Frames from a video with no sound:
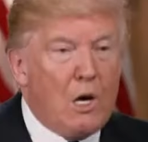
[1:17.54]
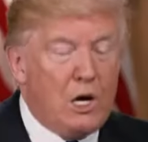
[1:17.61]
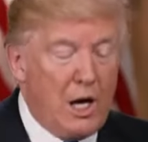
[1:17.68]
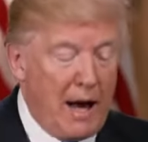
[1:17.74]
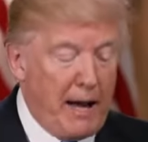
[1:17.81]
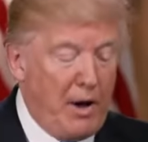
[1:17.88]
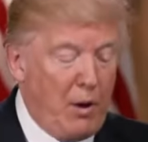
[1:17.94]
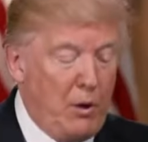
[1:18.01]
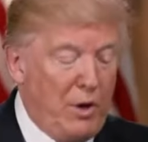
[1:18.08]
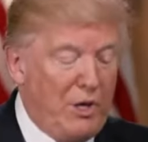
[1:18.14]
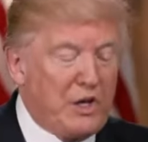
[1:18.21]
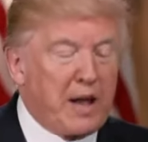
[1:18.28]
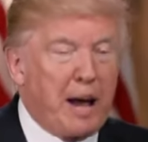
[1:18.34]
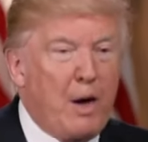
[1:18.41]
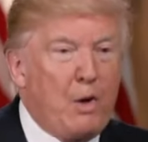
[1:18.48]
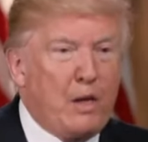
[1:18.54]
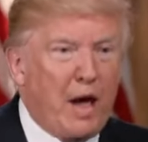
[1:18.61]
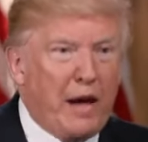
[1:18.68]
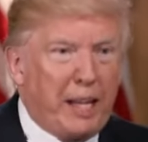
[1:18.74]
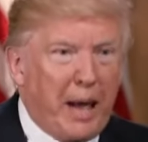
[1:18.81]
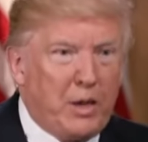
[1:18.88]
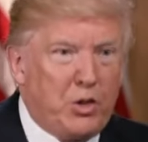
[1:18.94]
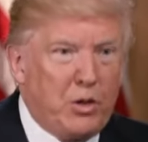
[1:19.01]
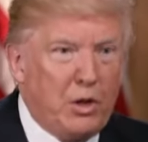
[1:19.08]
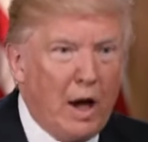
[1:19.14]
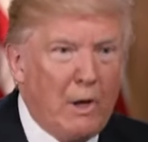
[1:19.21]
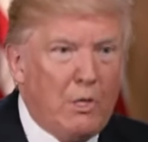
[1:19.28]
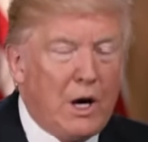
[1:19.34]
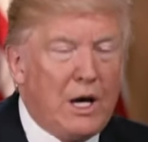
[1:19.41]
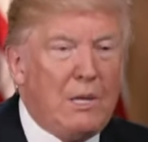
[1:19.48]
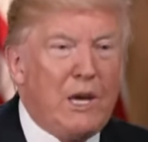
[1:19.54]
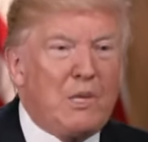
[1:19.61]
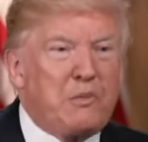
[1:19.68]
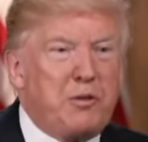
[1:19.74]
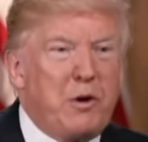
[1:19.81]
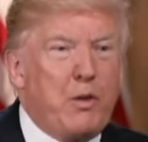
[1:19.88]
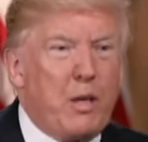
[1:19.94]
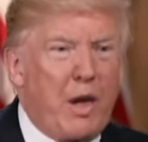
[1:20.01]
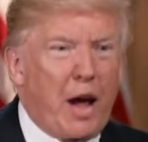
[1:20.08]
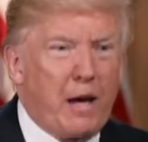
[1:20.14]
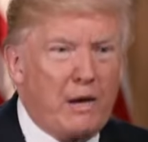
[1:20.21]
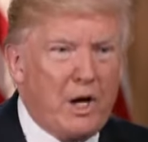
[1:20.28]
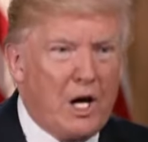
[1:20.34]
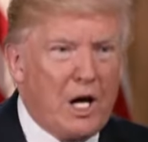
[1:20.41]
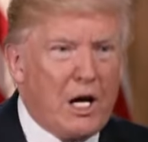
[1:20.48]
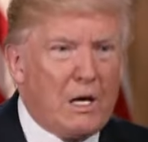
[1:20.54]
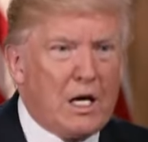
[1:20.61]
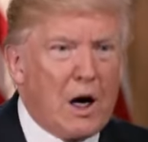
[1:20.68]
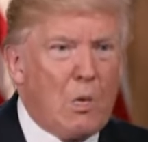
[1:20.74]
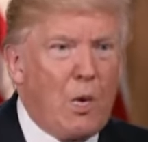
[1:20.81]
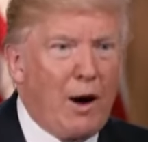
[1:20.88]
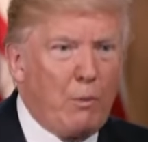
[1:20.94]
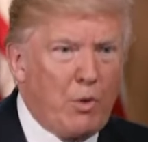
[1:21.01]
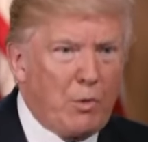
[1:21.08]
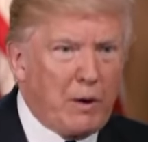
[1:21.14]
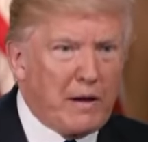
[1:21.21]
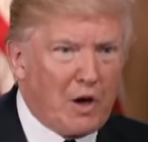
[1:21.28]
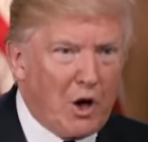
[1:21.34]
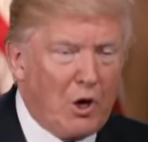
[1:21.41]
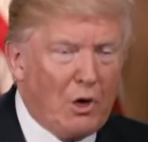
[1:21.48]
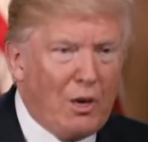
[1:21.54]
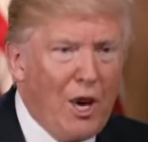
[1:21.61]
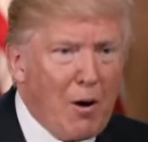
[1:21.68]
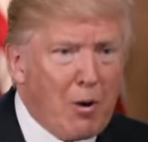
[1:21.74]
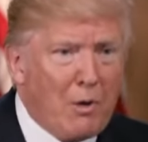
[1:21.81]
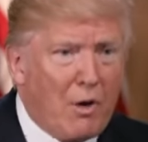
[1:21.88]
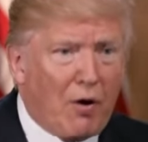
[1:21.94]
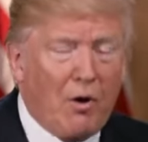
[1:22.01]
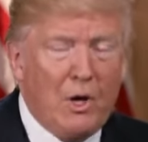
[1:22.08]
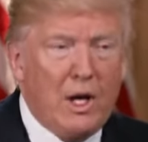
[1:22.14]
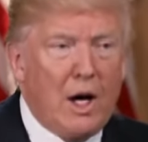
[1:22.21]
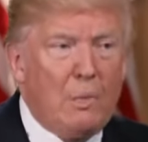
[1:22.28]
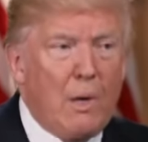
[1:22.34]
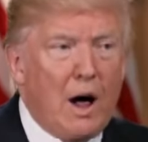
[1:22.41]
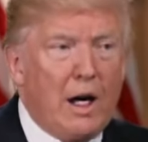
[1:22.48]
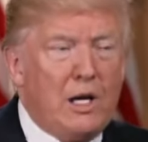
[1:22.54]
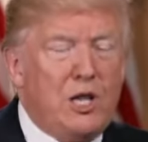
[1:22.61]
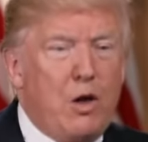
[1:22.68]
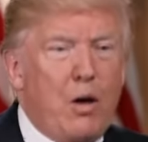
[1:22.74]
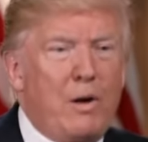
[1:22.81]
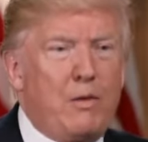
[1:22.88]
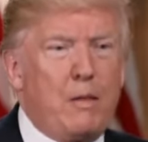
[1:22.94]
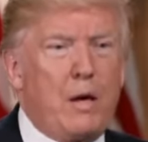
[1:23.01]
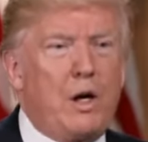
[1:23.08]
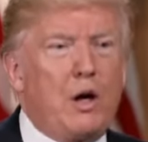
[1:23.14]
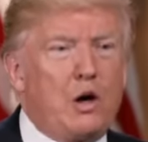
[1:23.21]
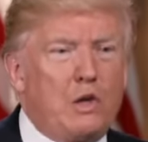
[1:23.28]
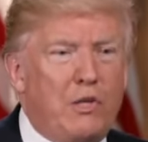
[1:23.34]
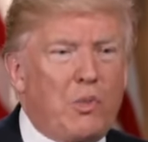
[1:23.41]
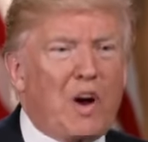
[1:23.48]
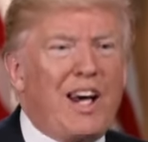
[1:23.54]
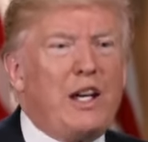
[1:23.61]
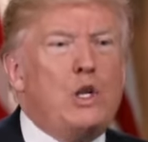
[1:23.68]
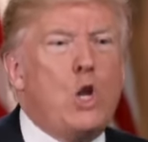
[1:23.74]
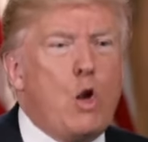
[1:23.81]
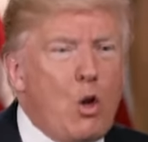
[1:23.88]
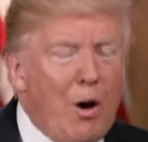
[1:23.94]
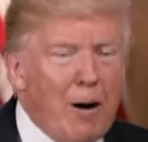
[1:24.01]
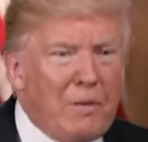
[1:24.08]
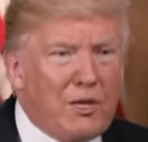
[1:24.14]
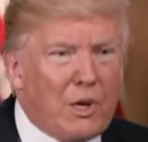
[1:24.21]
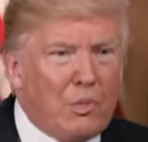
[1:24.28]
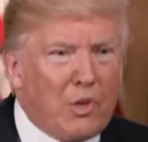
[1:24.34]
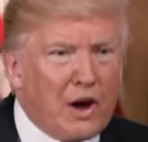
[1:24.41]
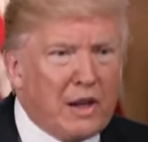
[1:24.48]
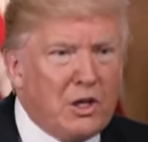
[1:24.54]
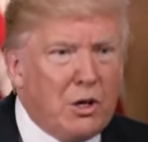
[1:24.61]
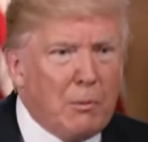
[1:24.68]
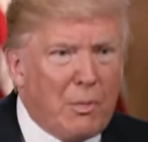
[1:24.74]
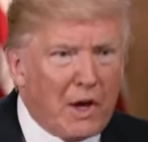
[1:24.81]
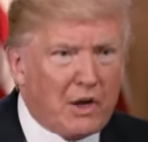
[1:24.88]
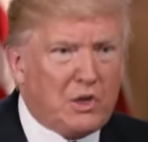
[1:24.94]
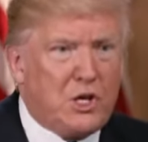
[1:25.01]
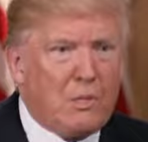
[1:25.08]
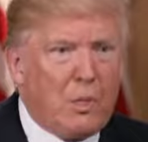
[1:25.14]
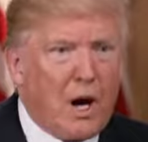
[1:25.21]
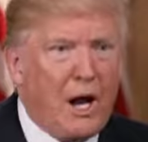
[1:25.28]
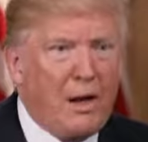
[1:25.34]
Okay. That should get rid of him for the day. Now, where were we? Oh, yeah, my turn. Why did the golfer bring two pairs of